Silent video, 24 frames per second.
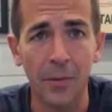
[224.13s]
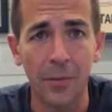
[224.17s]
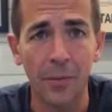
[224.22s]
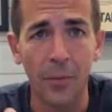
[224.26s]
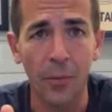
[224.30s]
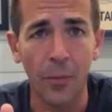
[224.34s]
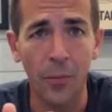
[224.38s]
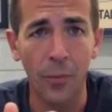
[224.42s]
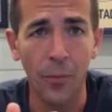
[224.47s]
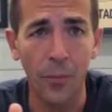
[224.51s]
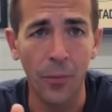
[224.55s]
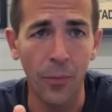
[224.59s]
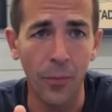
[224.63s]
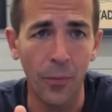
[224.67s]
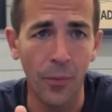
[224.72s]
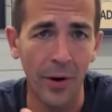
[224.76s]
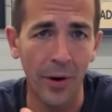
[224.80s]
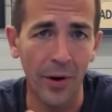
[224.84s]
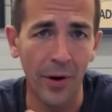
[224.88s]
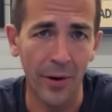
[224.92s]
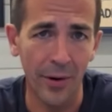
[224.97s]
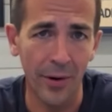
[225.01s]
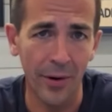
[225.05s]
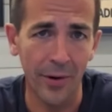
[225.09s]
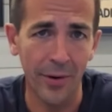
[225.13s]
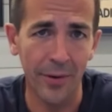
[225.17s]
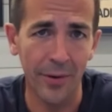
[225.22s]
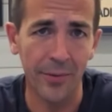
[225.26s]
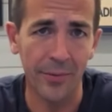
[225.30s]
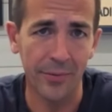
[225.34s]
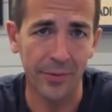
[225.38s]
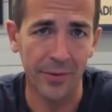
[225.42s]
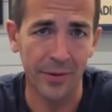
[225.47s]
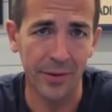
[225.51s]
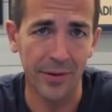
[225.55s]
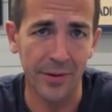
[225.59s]
Where
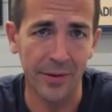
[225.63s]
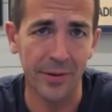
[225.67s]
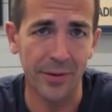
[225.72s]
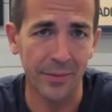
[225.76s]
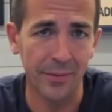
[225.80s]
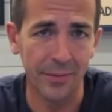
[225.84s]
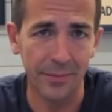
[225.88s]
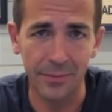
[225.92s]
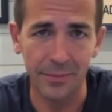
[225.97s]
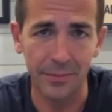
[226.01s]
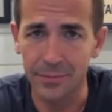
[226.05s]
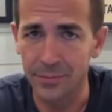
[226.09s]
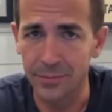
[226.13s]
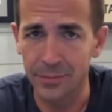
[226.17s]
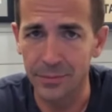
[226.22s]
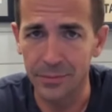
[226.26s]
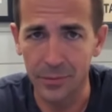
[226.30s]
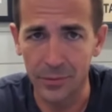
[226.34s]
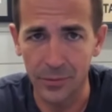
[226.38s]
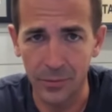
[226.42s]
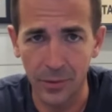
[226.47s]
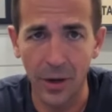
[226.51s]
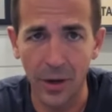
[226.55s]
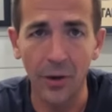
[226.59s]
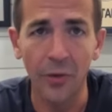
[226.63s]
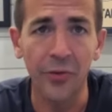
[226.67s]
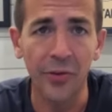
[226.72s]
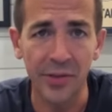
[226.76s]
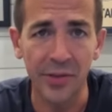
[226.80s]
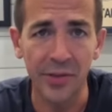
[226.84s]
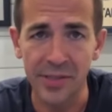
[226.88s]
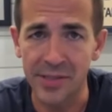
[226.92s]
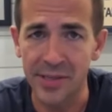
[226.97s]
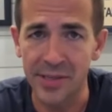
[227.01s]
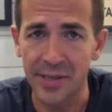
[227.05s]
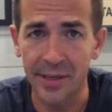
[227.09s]
the growth
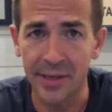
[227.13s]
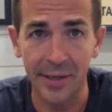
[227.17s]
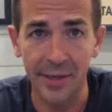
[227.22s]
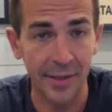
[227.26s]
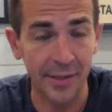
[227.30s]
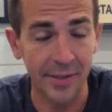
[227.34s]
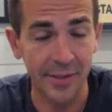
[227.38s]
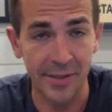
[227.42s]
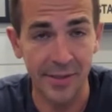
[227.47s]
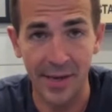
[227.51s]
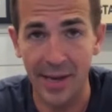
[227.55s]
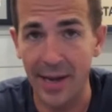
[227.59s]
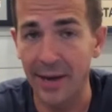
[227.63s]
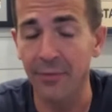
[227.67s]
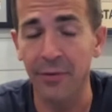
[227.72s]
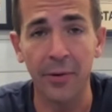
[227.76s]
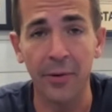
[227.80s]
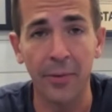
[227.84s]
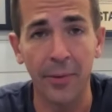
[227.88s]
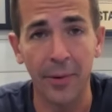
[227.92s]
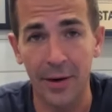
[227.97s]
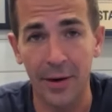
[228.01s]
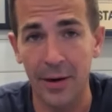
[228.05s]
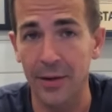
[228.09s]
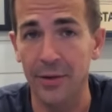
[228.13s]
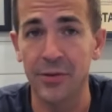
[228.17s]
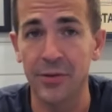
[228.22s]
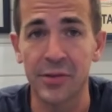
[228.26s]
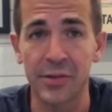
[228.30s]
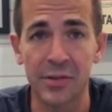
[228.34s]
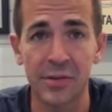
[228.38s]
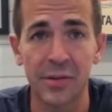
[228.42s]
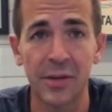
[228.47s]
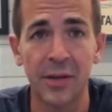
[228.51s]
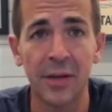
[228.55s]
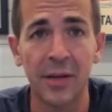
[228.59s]
is needed is everywhere
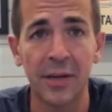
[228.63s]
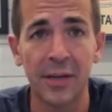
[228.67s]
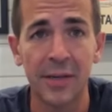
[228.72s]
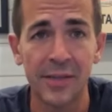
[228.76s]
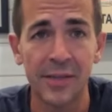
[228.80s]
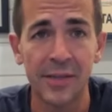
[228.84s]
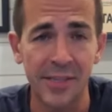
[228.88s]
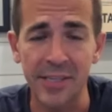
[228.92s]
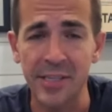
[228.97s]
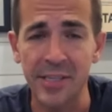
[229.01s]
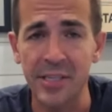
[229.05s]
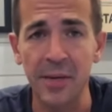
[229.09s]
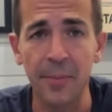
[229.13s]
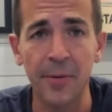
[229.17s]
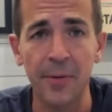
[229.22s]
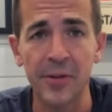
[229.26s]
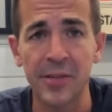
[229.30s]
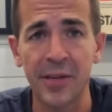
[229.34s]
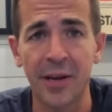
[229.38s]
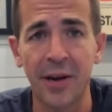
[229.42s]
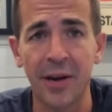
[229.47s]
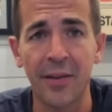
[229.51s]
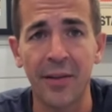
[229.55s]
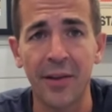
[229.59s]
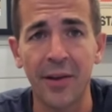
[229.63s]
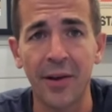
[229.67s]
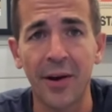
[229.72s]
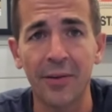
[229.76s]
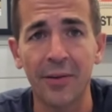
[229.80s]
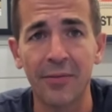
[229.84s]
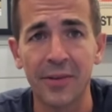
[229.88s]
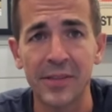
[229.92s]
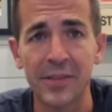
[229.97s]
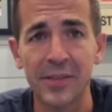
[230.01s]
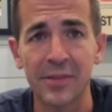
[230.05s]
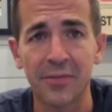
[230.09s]
else. 60% of the
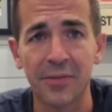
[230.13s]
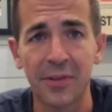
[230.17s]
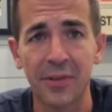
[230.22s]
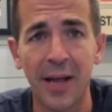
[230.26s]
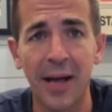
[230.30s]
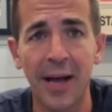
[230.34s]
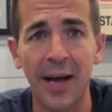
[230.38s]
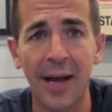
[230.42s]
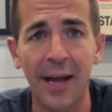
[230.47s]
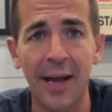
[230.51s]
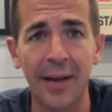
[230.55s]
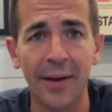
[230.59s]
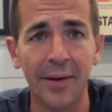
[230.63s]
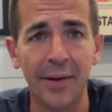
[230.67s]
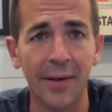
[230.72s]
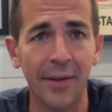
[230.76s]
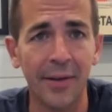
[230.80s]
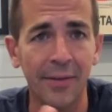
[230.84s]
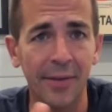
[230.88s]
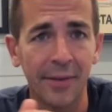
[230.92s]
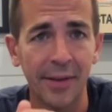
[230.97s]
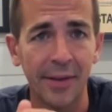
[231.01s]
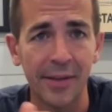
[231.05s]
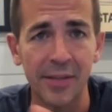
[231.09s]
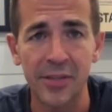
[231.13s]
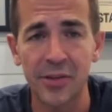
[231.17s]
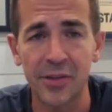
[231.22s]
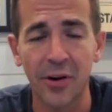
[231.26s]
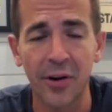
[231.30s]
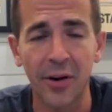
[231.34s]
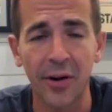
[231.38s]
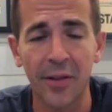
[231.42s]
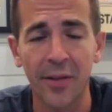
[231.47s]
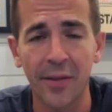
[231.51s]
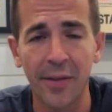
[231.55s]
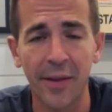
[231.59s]
offensive line that they
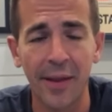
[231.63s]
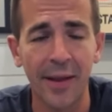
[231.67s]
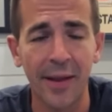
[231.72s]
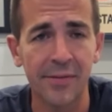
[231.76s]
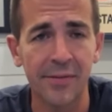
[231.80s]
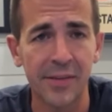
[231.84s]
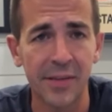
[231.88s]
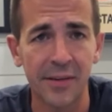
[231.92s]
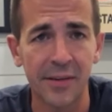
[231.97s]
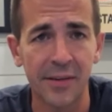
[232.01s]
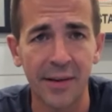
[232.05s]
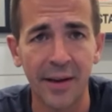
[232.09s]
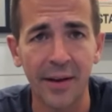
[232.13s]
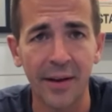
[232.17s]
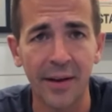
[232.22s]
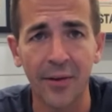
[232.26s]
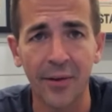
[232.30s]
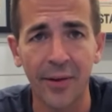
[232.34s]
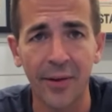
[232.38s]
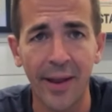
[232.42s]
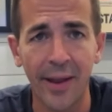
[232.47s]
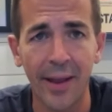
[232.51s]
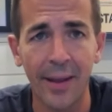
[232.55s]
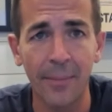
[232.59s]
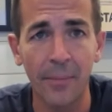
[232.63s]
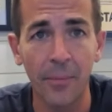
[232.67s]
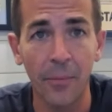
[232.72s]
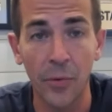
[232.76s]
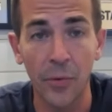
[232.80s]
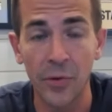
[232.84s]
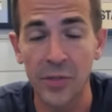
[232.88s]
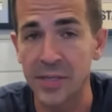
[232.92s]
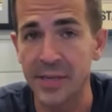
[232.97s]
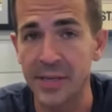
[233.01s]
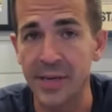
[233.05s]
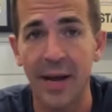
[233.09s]
started in the AFC title game
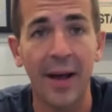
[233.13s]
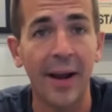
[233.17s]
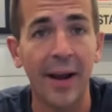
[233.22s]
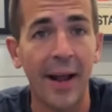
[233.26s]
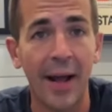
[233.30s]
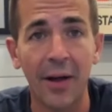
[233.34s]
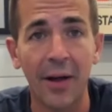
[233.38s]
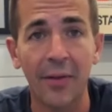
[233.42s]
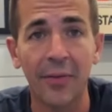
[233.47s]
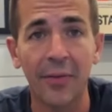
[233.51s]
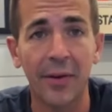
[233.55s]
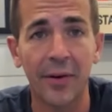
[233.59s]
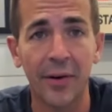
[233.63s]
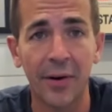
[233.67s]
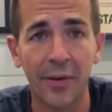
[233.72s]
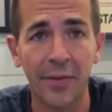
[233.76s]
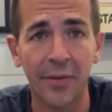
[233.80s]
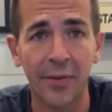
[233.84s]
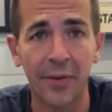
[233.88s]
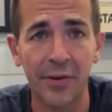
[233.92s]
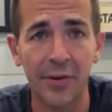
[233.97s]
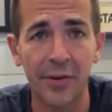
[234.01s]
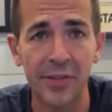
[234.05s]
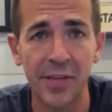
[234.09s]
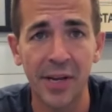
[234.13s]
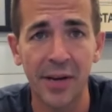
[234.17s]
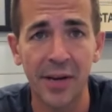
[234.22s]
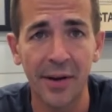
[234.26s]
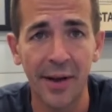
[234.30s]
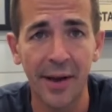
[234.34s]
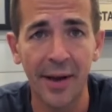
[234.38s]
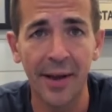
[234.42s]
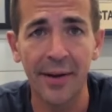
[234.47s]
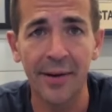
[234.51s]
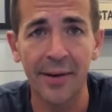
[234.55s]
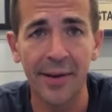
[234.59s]
was not out there on Thursday
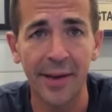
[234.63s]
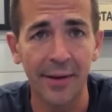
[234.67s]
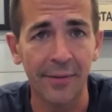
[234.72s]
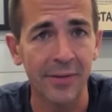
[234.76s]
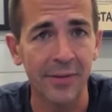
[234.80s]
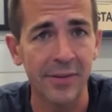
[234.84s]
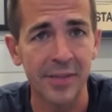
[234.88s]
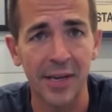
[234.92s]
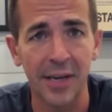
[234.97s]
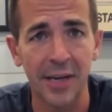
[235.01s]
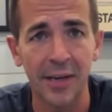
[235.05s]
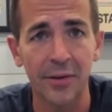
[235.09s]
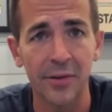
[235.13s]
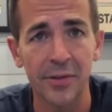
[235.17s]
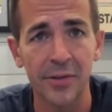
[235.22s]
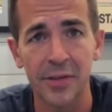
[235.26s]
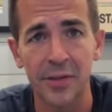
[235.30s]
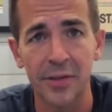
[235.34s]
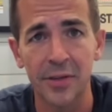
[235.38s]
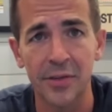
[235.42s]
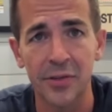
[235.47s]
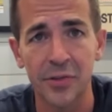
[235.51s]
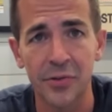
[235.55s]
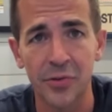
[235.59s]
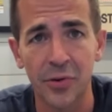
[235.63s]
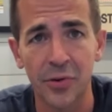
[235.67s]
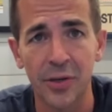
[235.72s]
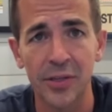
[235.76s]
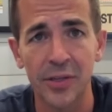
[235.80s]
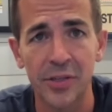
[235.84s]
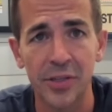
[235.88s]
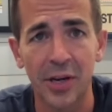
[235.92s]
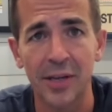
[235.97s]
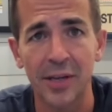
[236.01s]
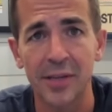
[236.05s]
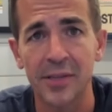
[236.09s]
night. Kevin Zeitler's in
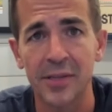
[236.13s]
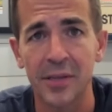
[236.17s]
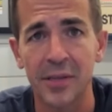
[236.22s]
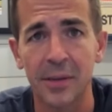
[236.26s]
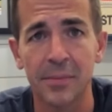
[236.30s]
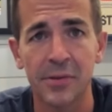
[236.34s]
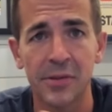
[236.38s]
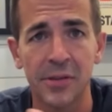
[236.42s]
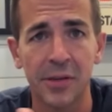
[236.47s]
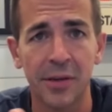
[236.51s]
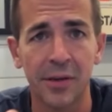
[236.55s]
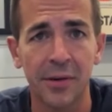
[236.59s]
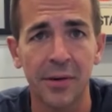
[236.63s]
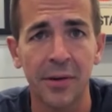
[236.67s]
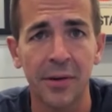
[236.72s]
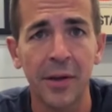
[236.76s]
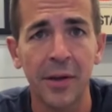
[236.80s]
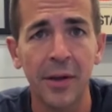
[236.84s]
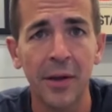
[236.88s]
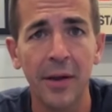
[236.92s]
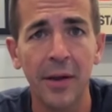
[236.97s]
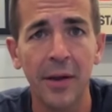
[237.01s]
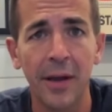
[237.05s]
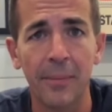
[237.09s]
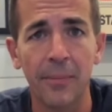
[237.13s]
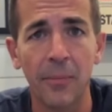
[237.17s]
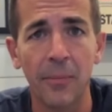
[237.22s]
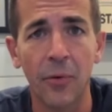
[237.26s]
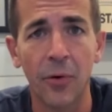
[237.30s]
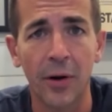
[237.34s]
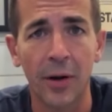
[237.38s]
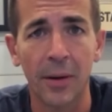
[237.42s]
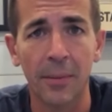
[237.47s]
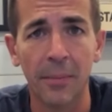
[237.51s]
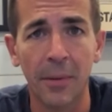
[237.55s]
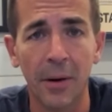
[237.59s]
Detroit, John Simpson and
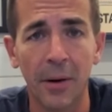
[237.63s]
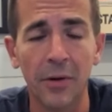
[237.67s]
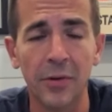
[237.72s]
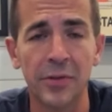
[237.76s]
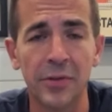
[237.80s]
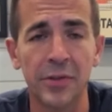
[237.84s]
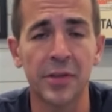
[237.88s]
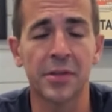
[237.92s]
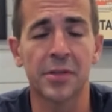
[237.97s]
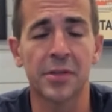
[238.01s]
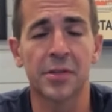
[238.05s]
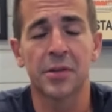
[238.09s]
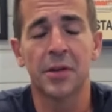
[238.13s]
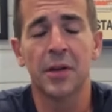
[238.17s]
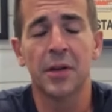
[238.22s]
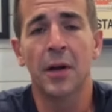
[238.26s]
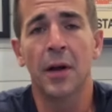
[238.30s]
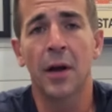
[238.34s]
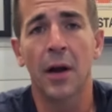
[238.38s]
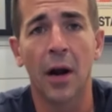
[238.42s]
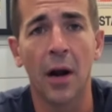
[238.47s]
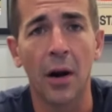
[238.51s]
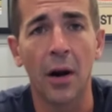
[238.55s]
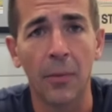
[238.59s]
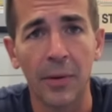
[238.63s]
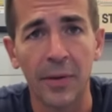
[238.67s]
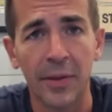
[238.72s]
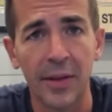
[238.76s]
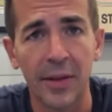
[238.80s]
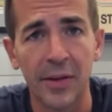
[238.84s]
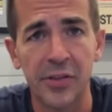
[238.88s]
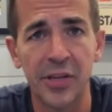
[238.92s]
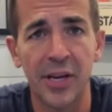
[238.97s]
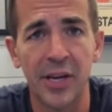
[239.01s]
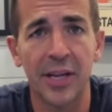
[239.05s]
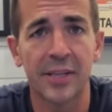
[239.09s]
Morgan Moses are with
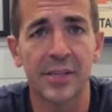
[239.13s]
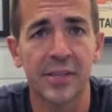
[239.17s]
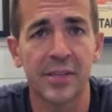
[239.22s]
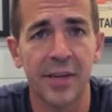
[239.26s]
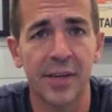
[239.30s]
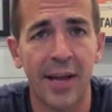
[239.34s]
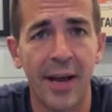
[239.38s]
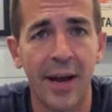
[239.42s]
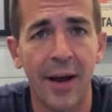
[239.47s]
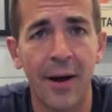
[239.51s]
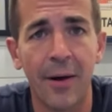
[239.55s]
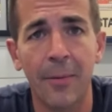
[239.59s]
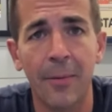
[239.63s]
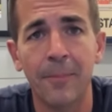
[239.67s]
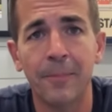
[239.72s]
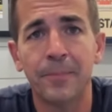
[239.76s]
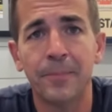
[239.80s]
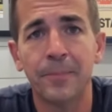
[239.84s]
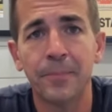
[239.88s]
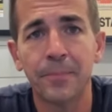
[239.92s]
the Jets now.